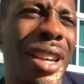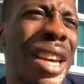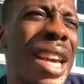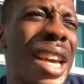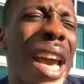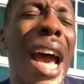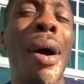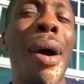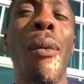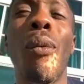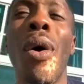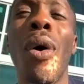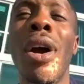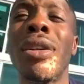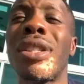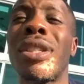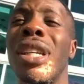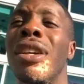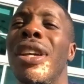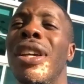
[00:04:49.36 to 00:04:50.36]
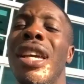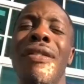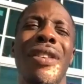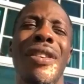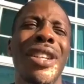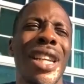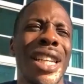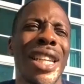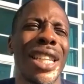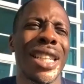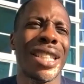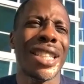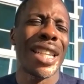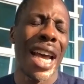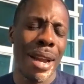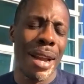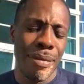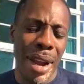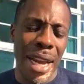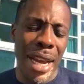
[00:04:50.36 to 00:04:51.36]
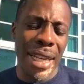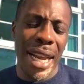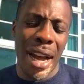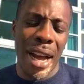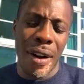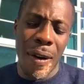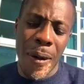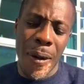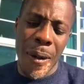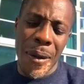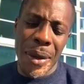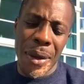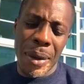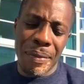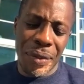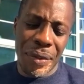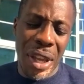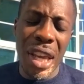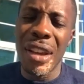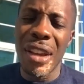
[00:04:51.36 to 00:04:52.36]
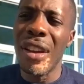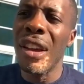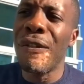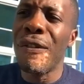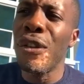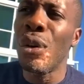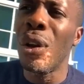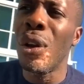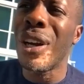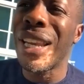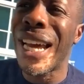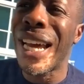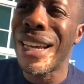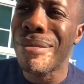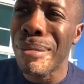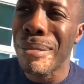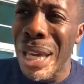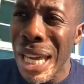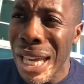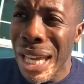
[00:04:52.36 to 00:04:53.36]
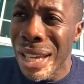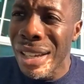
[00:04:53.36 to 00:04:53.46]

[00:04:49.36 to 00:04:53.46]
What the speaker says: And worse, even in this time right now, if you look like me,